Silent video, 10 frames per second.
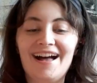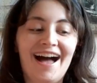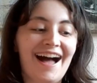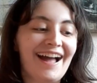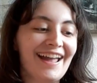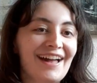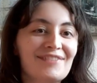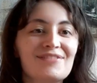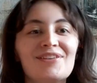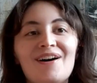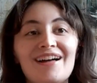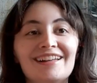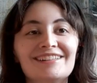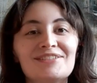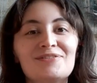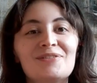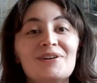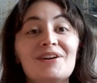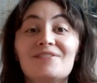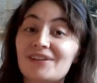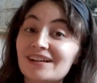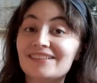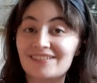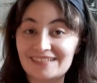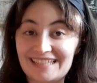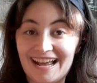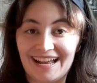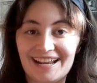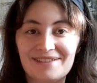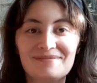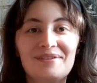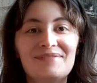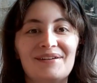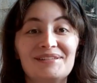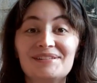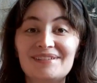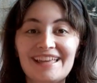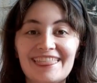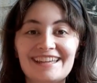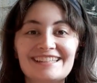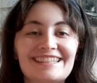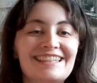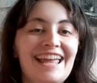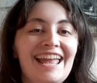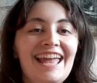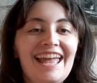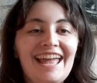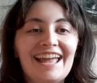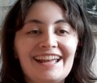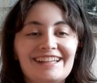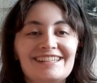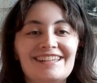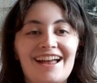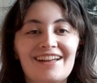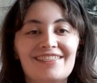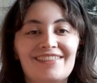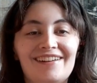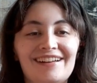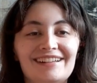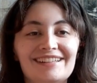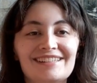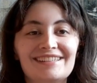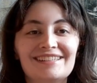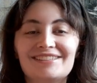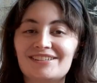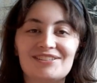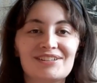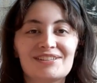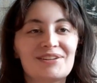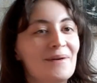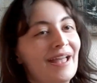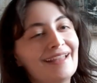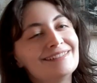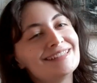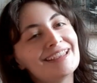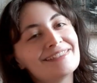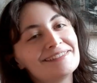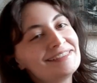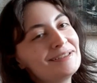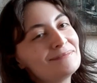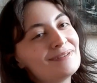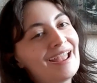I have thought for a very long time about doing this, and I thought to just go ahead and take the leap.